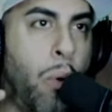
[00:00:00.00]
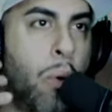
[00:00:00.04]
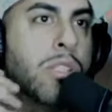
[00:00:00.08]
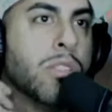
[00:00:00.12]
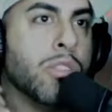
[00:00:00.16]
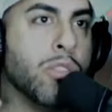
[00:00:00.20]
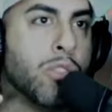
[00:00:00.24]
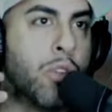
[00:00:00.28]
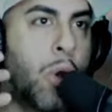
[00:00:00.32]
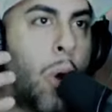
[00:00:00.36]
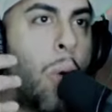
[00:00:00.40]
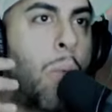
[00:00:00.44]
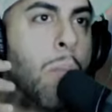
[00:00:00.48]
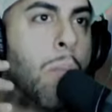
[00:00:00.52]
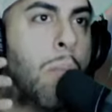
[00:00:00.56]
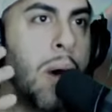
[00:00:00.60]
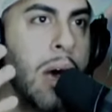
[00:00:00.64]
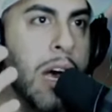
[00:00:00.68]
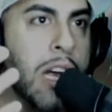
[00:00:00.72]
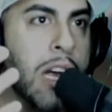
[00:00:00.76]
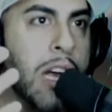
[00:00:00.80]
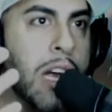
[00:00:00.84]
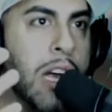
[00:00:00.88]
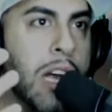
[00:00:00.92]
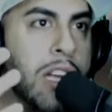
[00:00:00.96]
us so
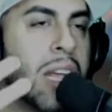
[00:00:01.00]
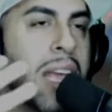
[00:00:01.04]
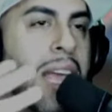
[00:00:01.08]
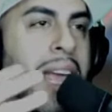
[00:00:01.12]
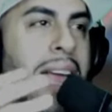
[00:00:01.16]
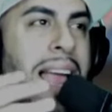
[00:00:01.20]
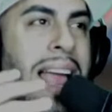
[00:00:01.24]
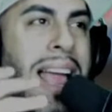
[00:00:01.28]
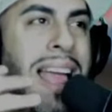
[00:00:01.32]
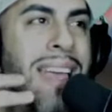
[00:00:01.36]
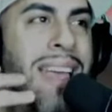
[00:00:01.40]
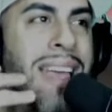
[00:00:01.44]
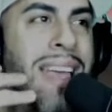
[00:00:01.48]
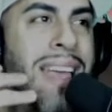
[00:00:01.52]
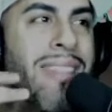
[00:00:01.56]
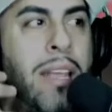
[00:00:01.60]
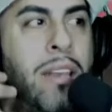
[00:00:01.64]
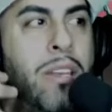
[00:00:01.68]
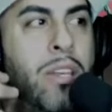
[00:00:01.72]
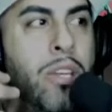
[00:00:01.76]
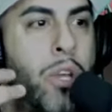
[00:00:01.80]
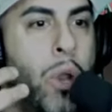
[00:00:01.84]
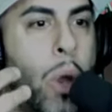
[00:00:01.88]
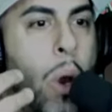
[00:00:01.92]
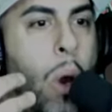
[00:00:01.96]
much and they
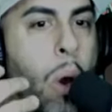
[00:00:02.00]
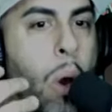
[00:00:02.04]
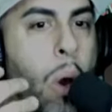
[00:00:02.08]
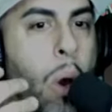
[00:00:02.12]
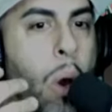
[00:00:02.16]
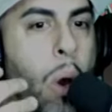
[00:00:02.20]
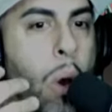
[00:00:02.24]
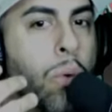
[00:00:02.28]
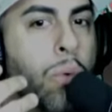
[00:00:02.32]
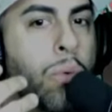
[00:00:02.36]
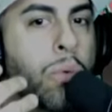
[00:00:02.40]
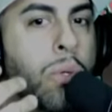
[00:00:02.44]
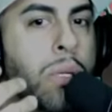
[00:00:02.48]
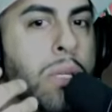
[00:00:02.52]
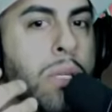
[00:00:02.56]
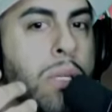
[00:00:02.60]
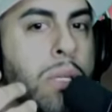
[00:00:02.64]
know